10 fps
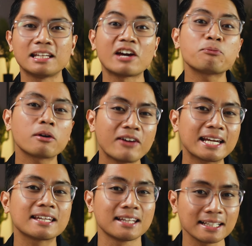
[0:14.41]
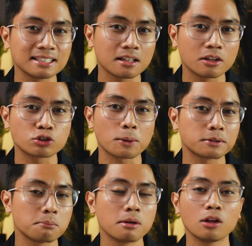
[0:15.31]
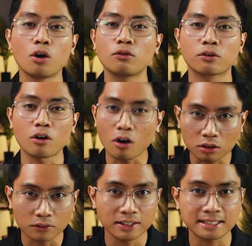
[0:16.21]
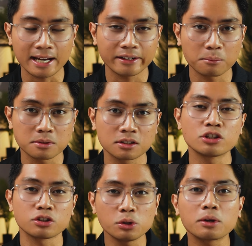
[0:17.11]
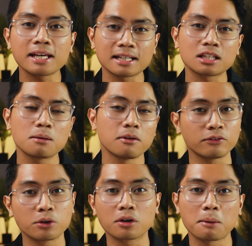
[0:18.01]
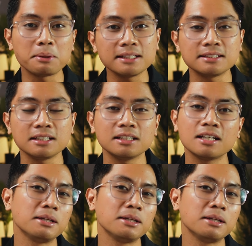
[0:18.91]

And I've provided links in the description below for all of these items so you can get them if you're a P T,